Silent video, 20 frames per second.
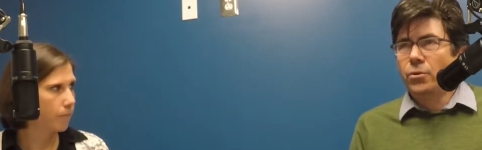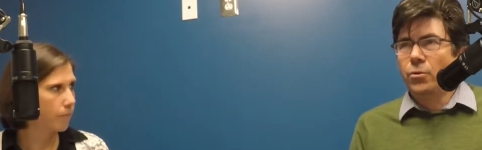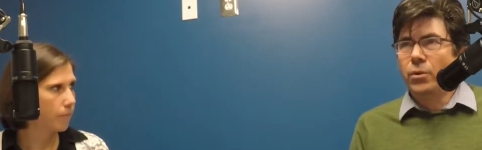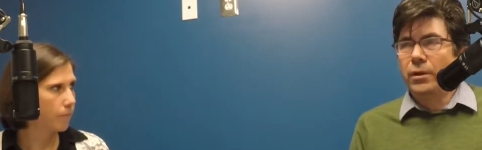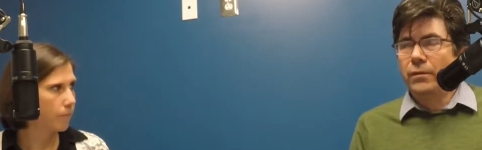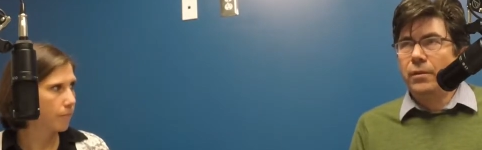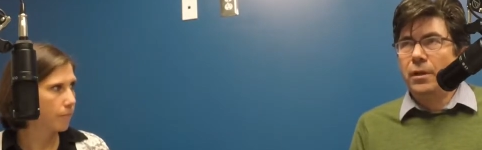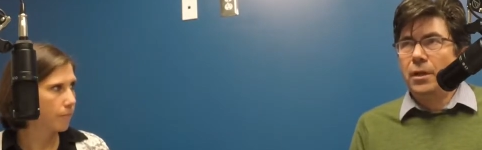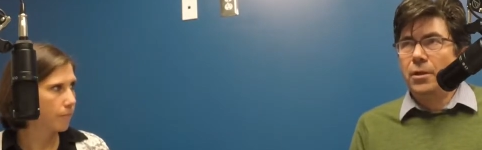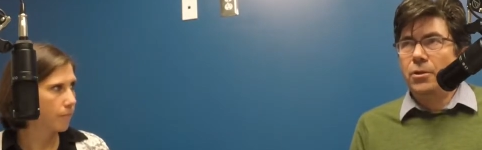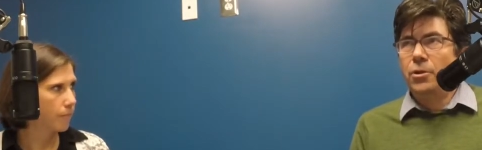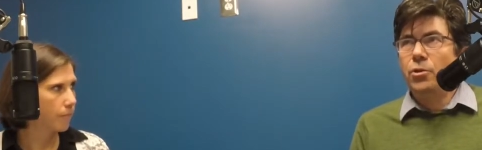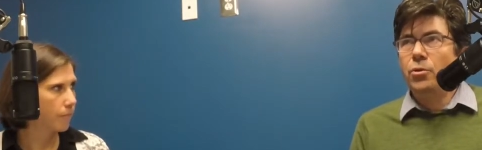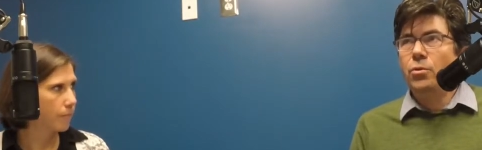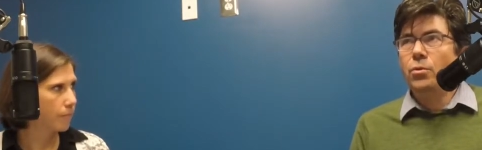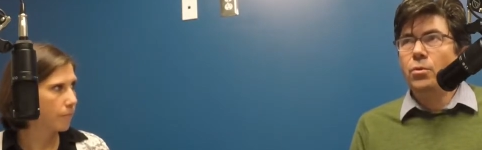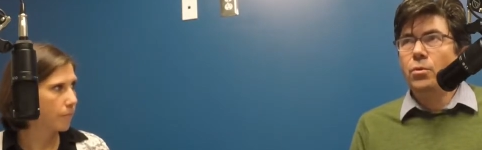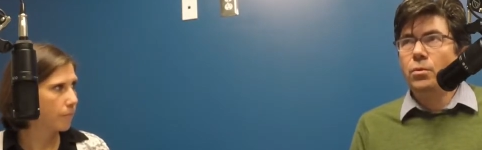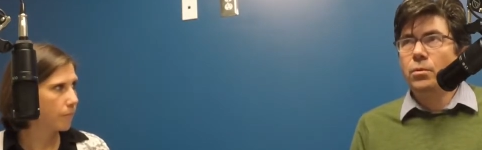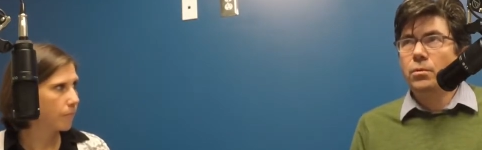Speaker 1: or even a
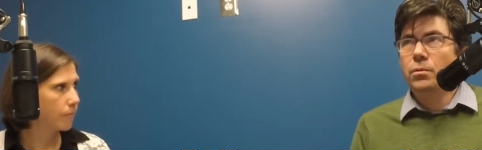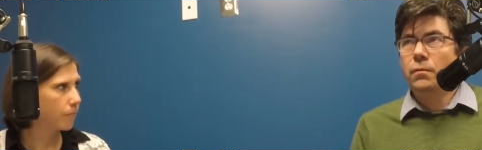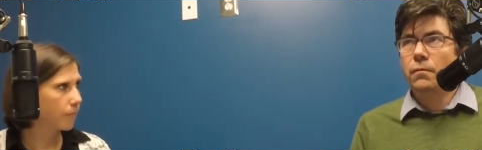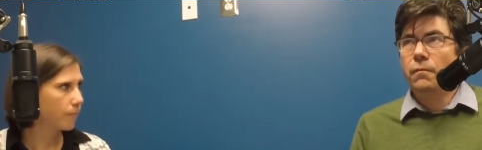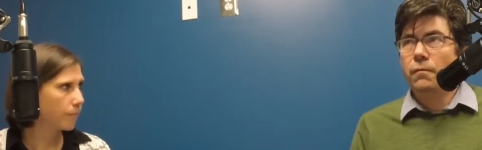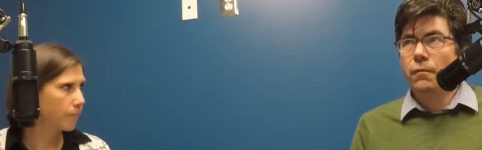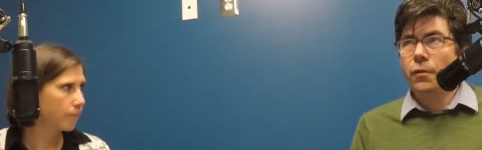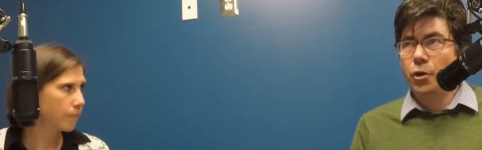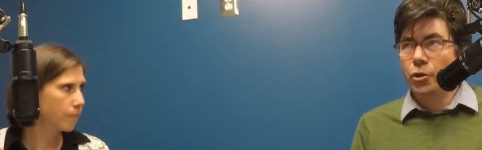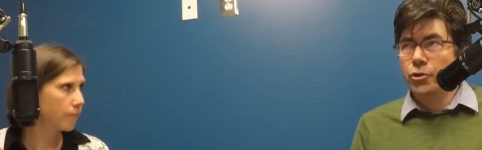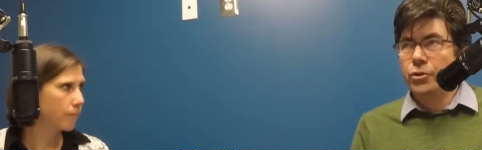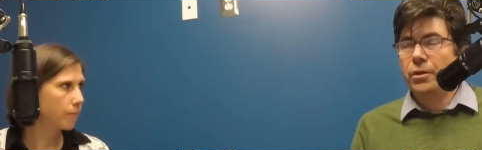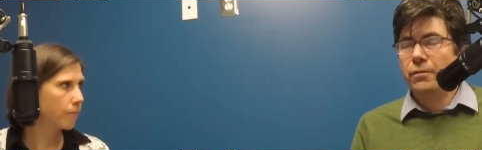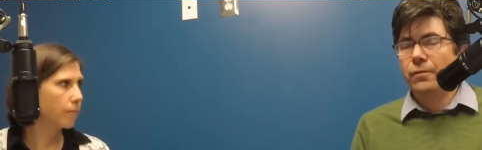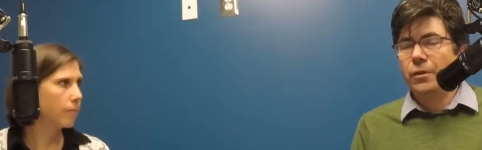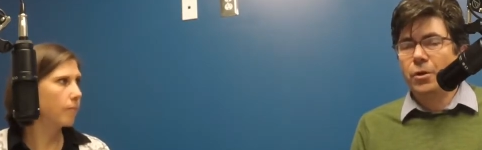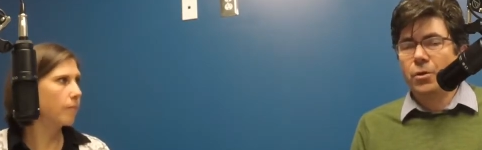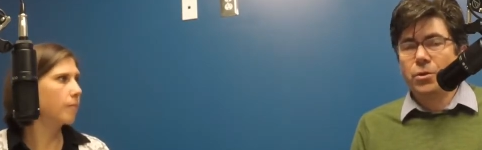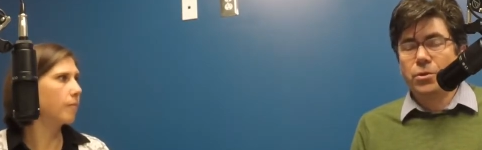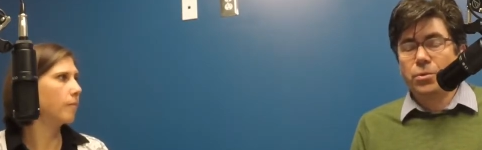new version
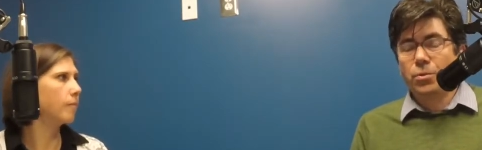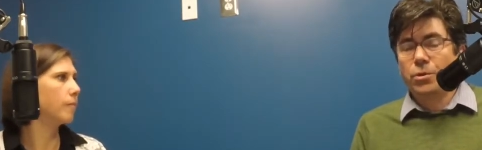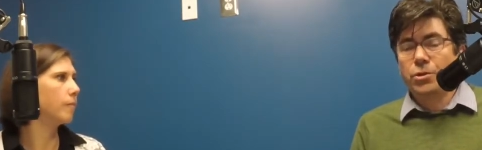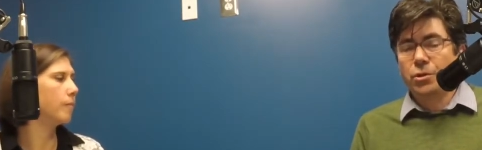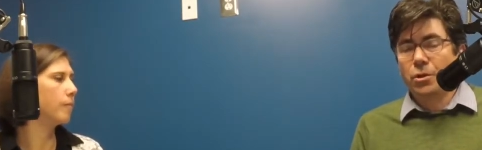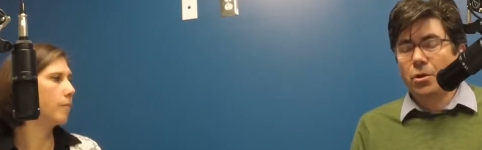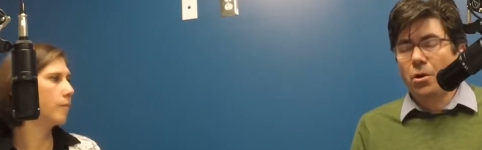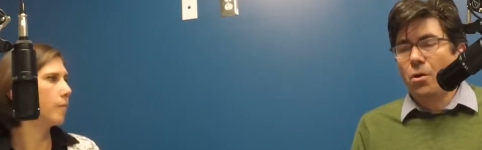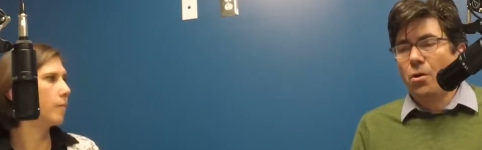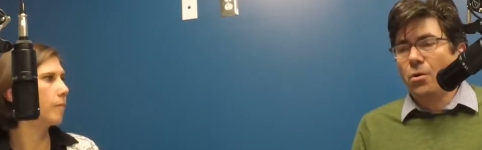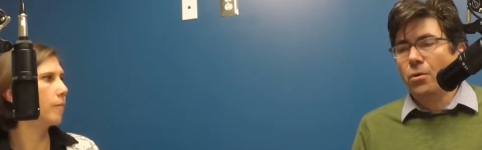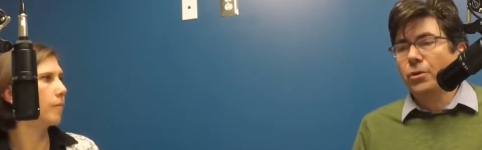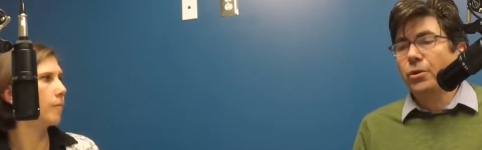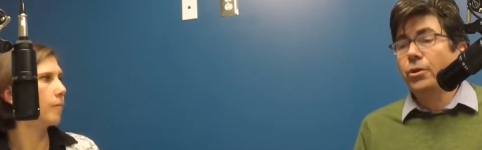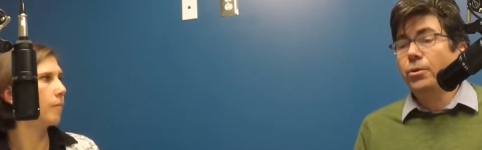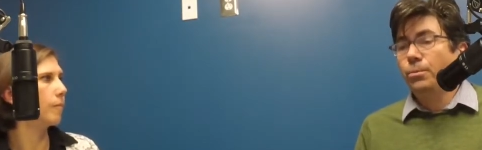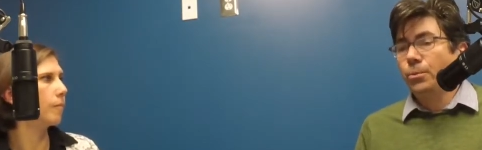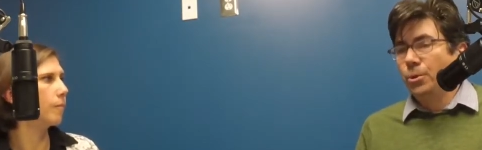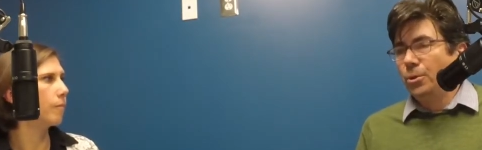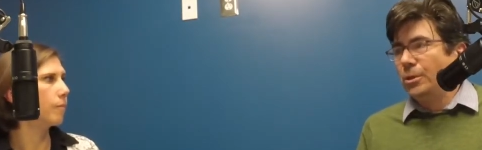of those, which are called
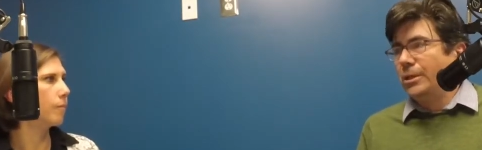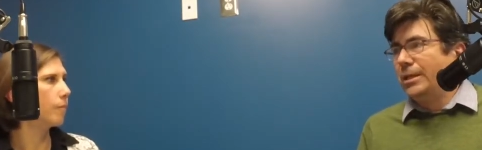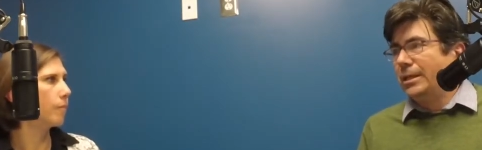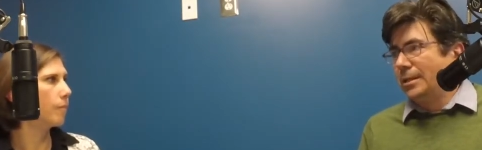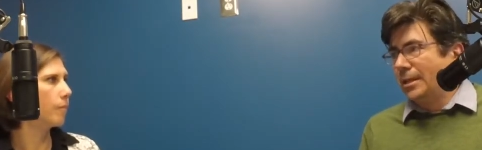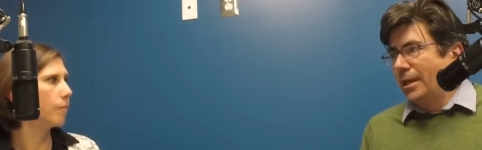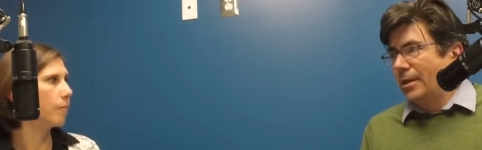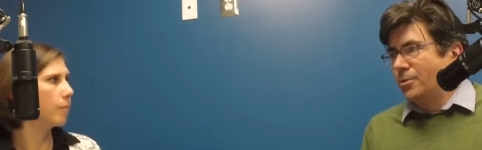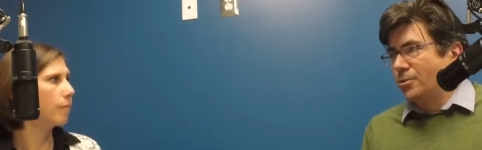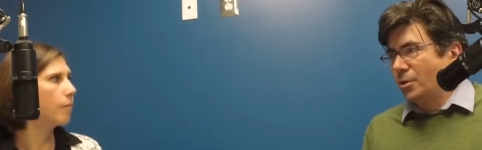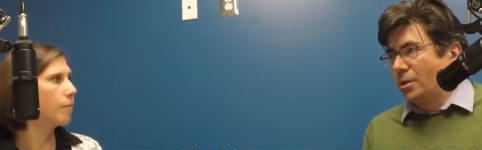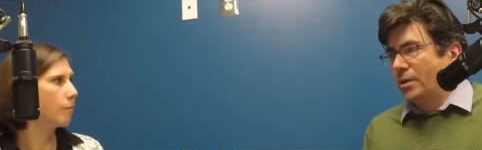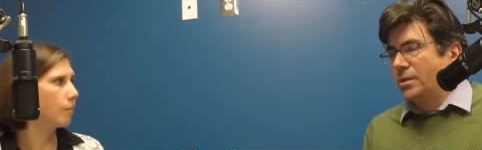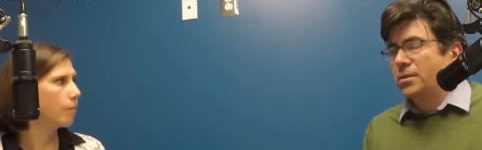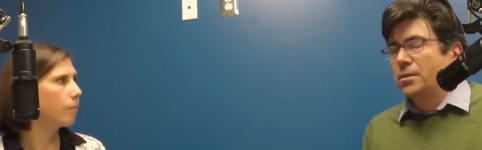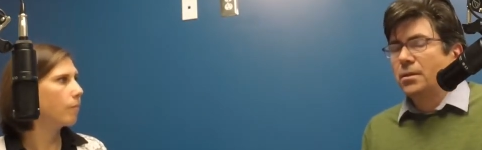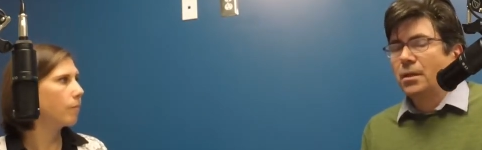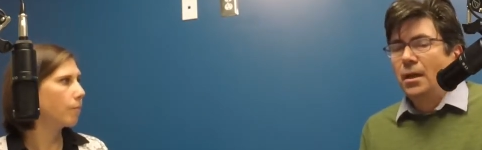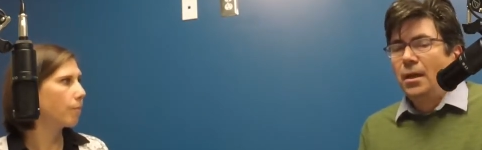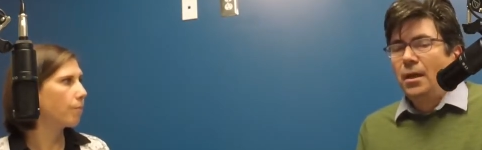community land
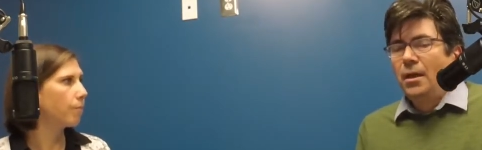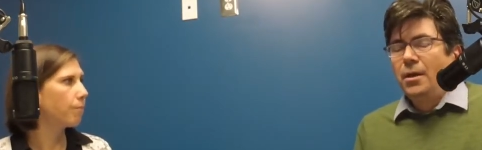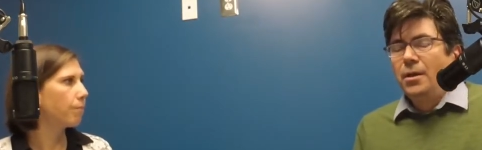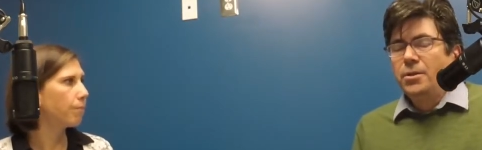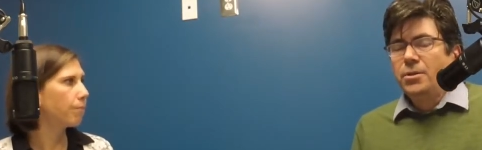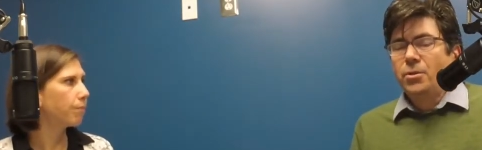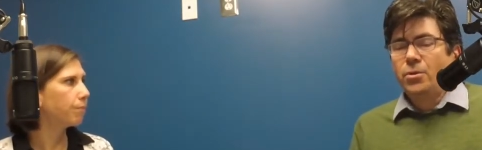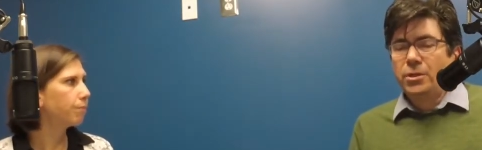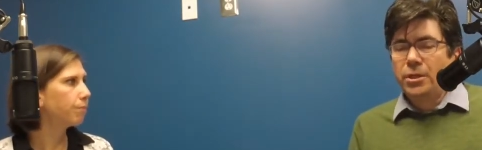trusts. So